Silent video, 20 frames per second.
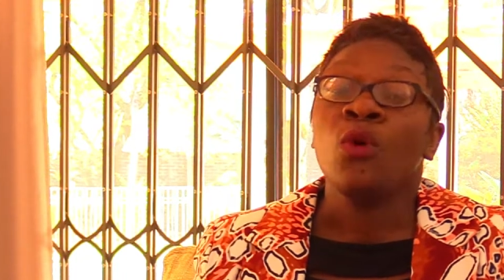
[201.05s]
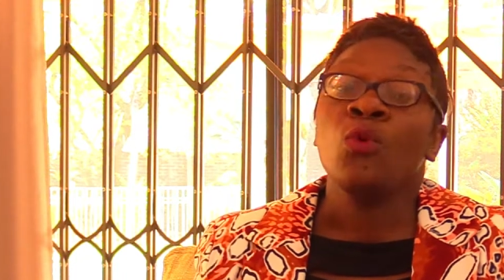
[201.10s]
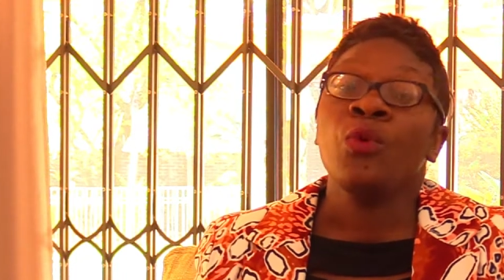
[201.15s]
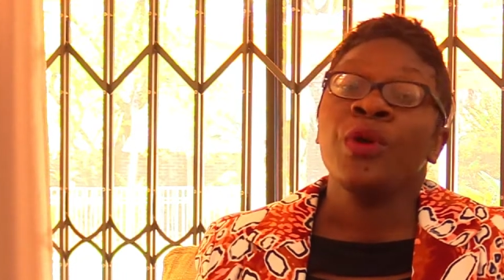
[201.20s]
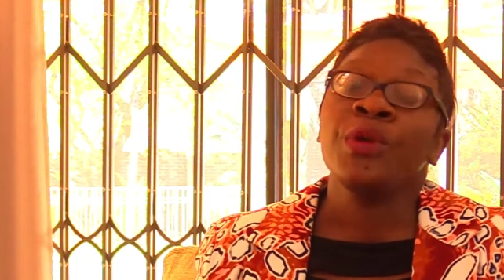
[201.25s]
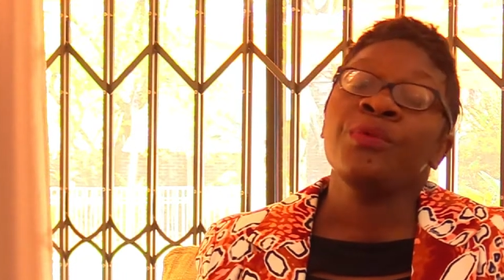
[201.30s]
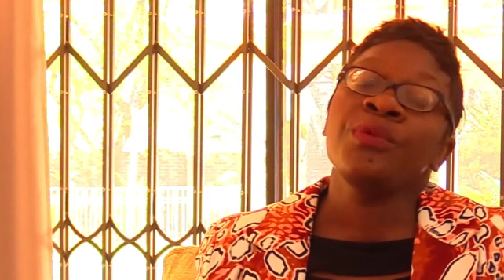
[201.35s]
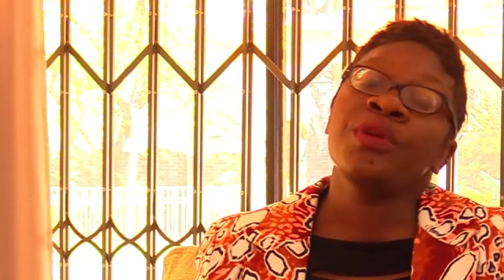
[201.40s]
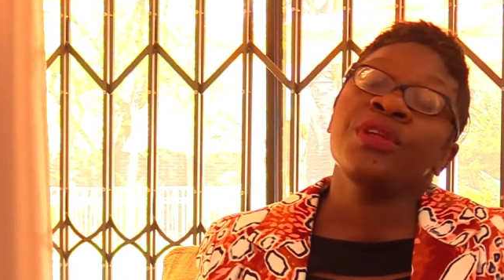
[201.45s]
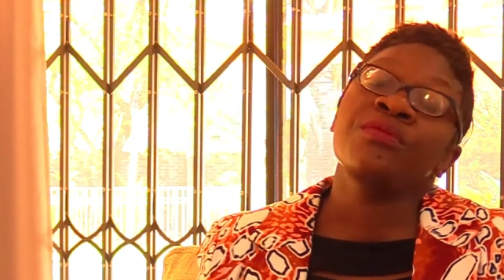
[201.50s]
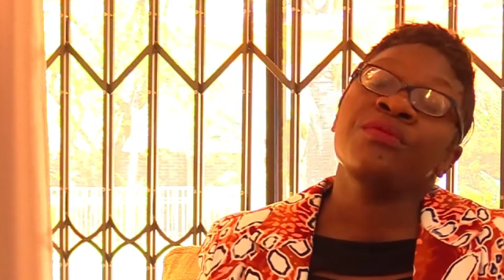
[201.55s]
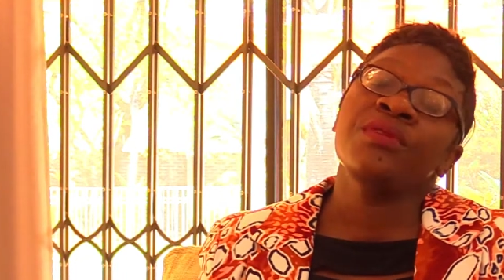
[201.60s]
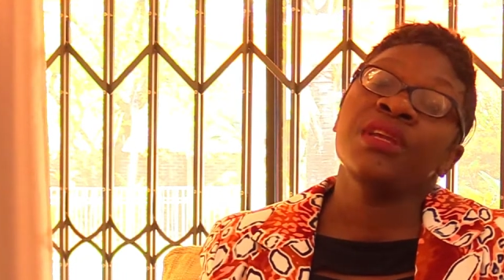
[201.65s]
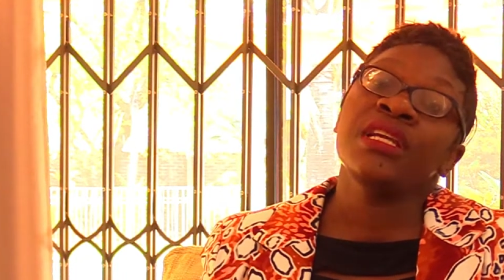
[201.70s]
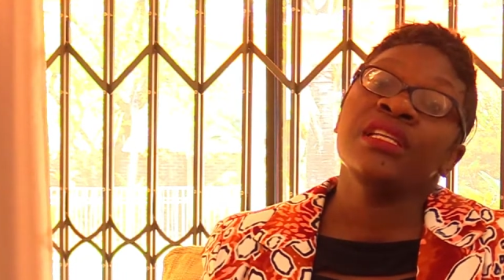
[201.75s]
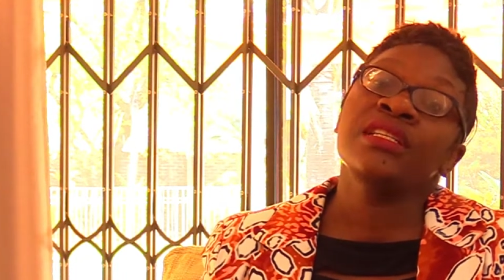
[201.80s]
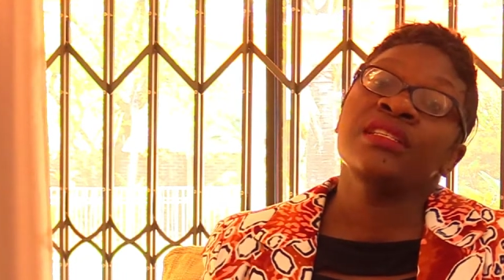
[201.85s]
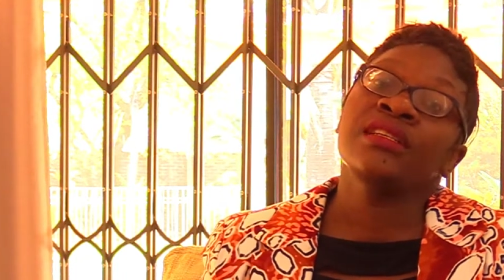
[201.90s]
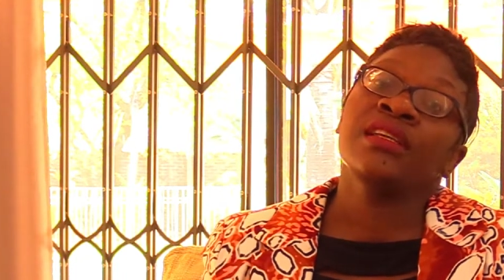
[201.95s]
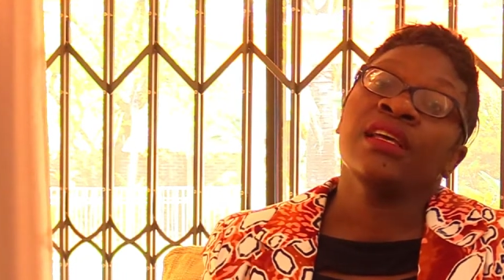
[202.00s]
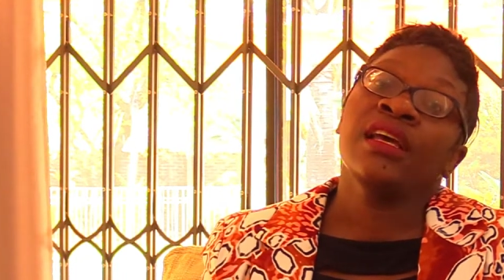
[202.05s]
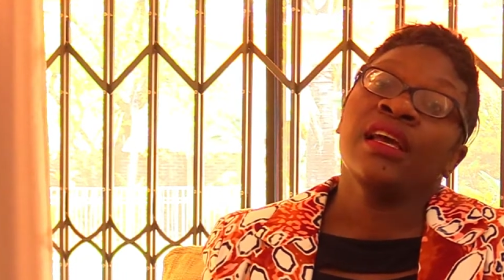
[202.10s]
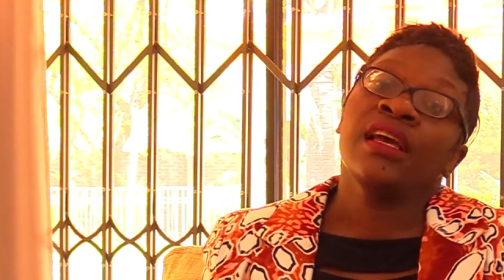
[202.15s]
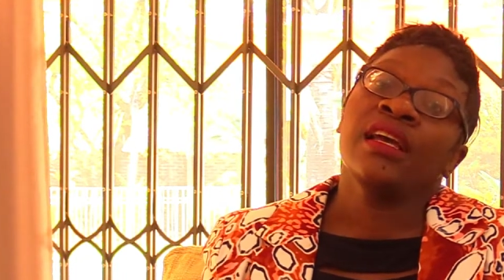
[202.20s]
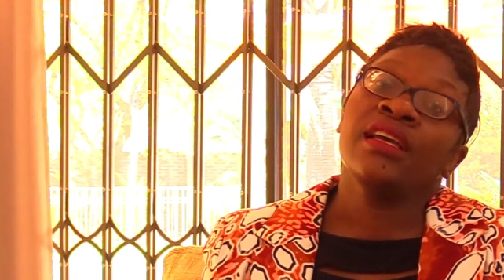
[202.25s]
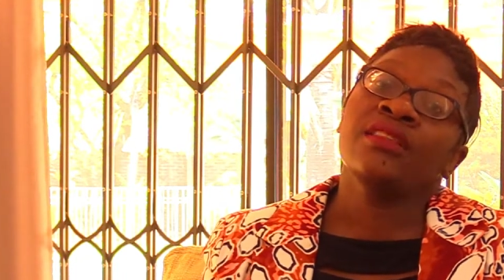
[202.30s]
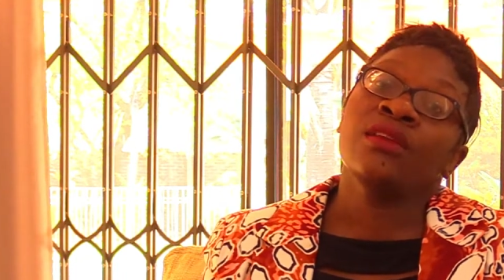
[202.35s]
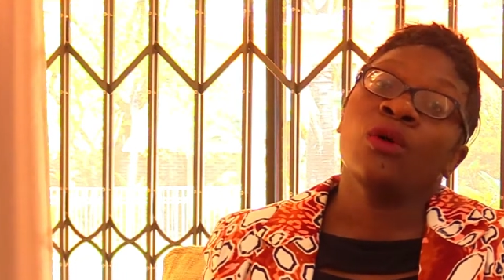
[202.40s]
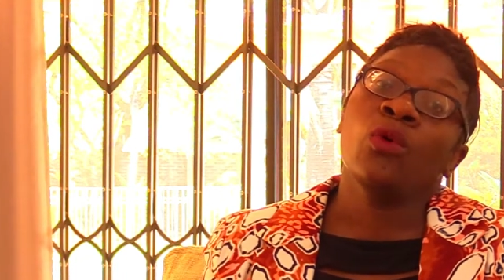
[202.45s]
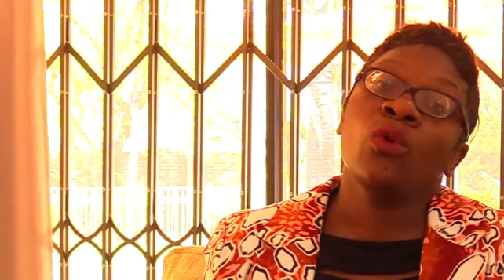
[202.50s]
When we read
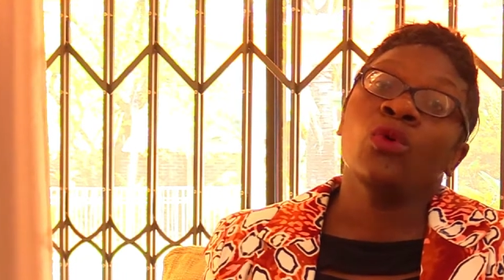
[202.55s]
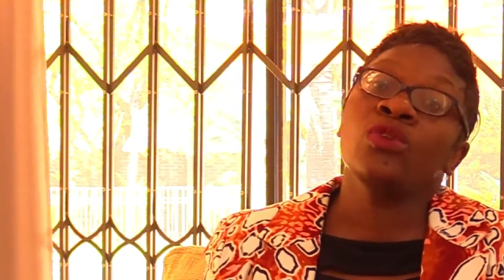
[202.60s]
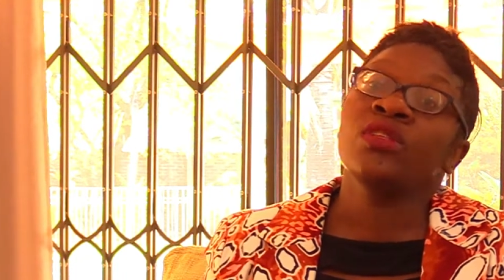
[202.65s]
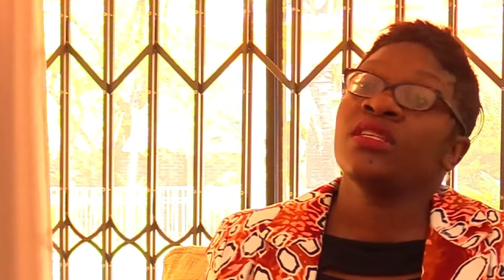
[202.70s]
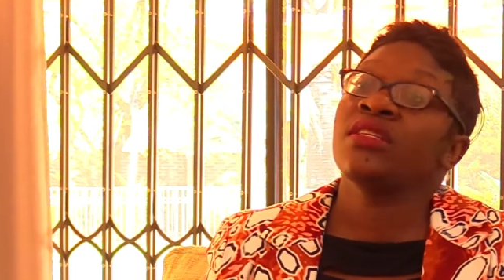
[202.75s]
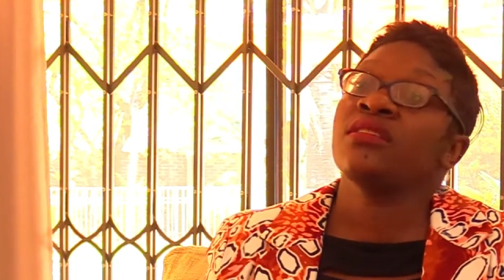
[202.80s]
in the Old